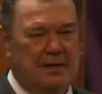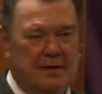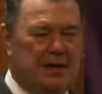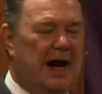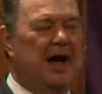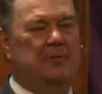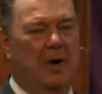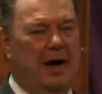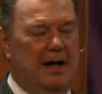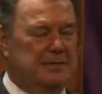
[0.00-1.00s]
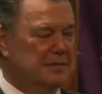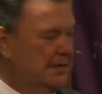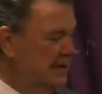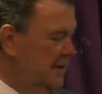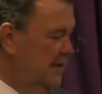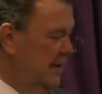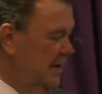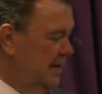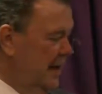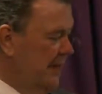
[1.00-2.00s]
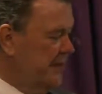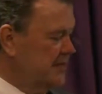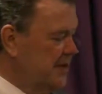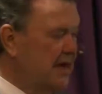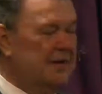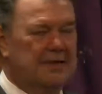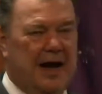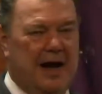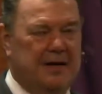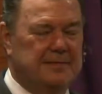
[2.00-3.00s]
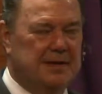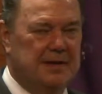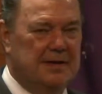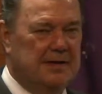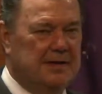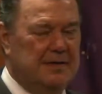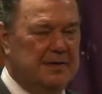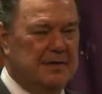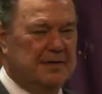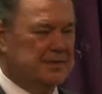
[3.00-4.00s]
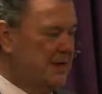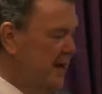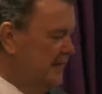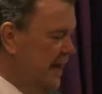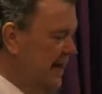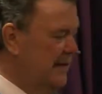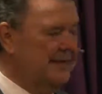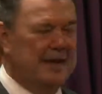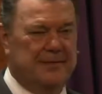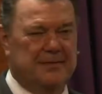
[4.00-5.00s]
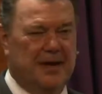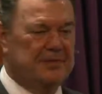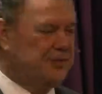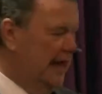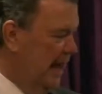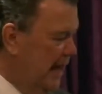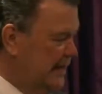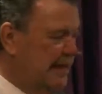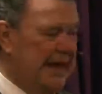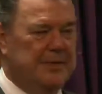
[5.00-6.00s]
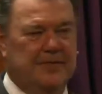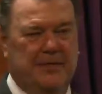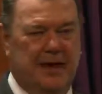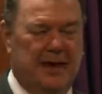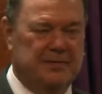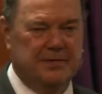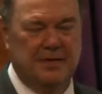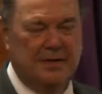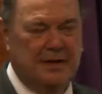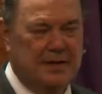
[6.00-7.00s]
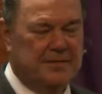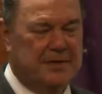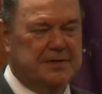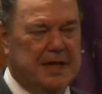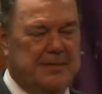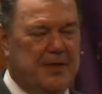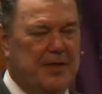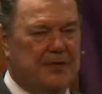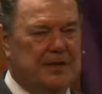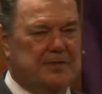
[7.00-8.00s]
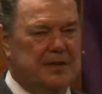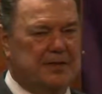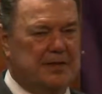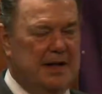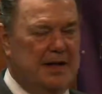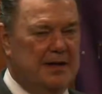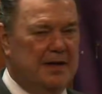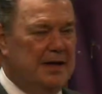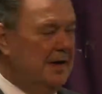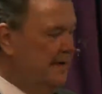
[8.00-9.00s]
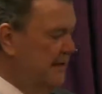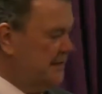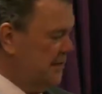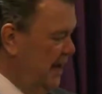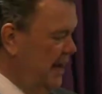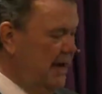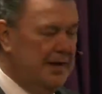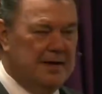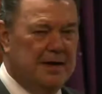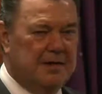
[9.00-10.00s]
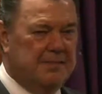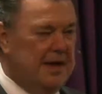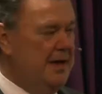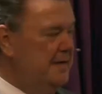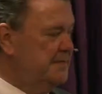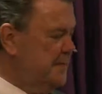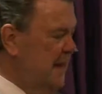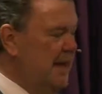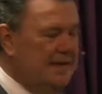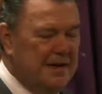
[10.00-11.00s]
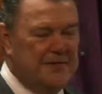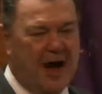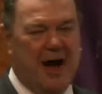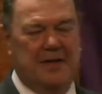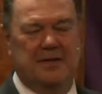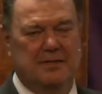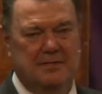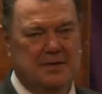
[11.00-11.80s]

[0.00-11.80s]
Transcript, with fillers: God was. Not the Son of God. The Son of God didn't come in flesh. God came in flesh. 1 Timothy 3.16. You've seen me. You've seen the Father.